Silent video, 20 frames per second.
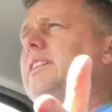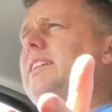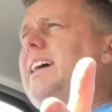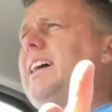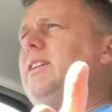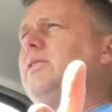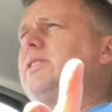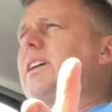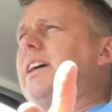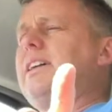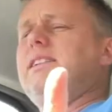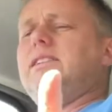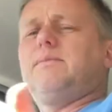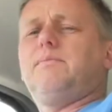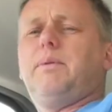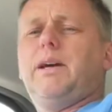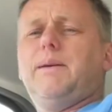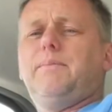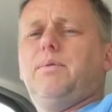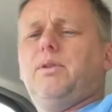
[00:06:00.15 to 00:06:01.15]
Nowadays,
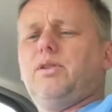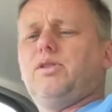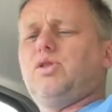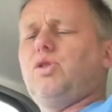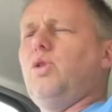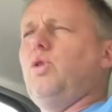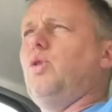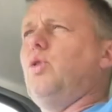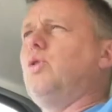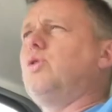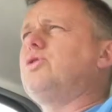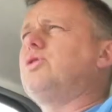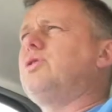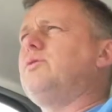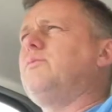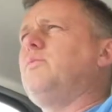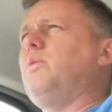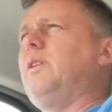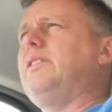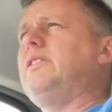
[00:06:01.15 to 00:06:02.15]
people are taught
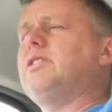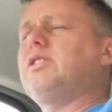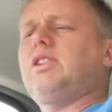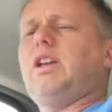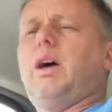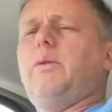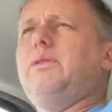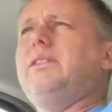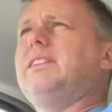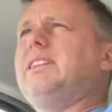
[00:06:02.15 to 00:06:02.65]
when they're slowing